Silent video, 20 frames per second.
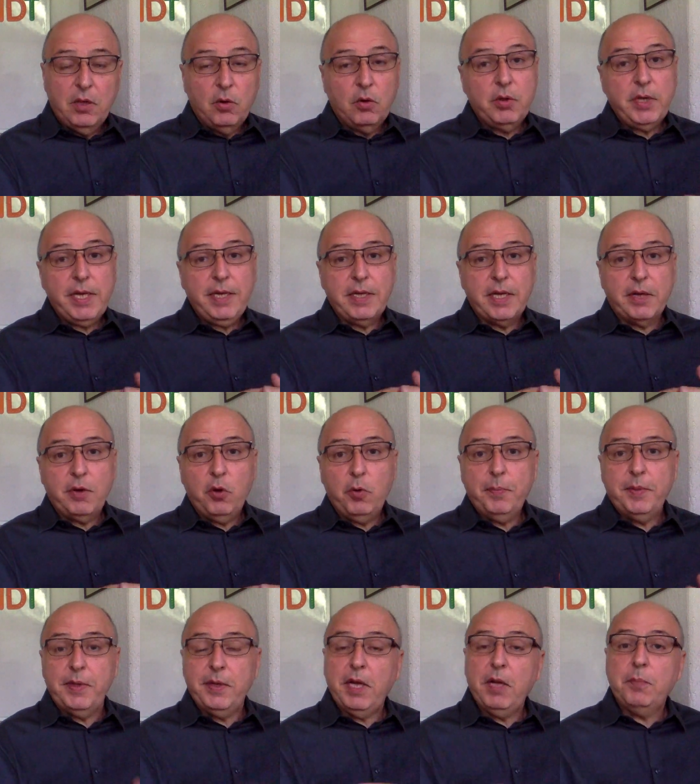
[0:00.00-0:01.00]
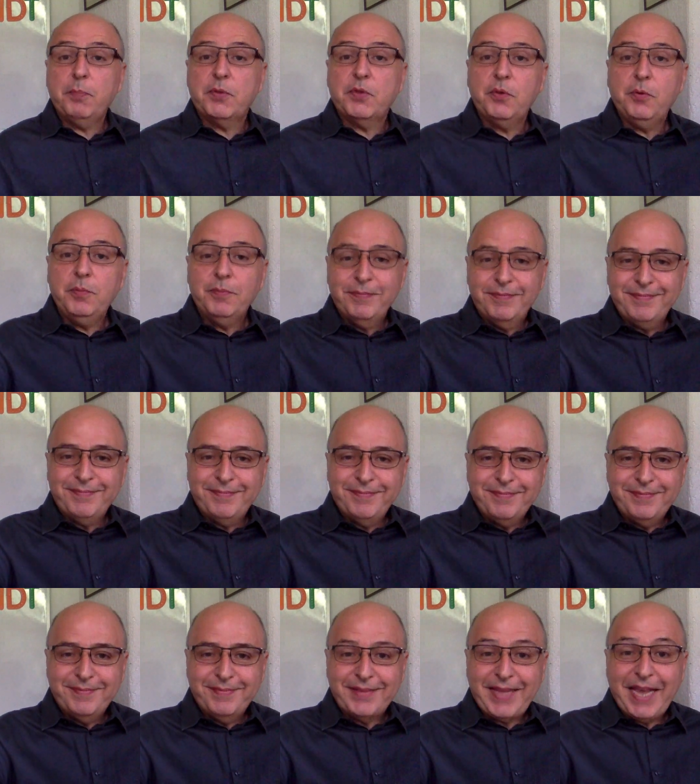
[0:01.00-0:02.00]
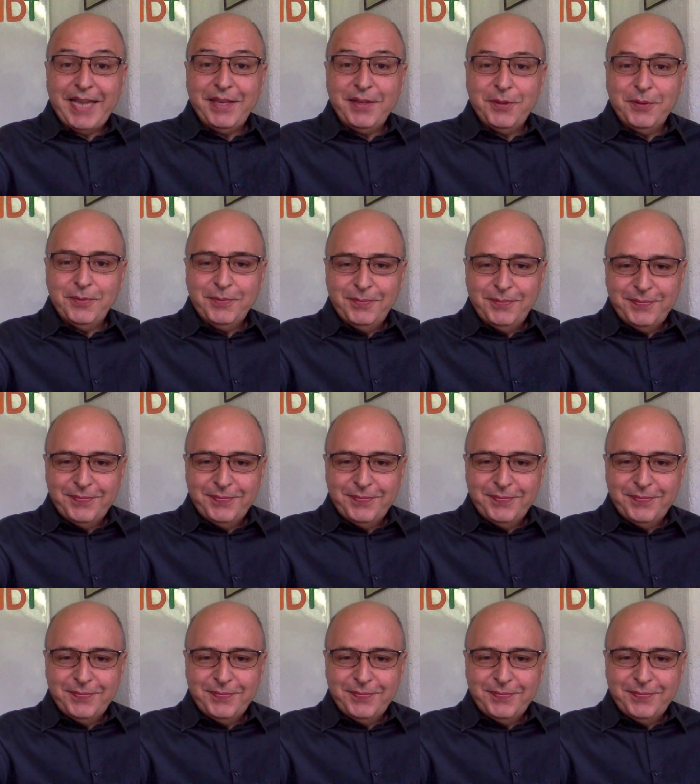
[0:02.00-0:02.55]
Okay, I hope it helps you. Thank you.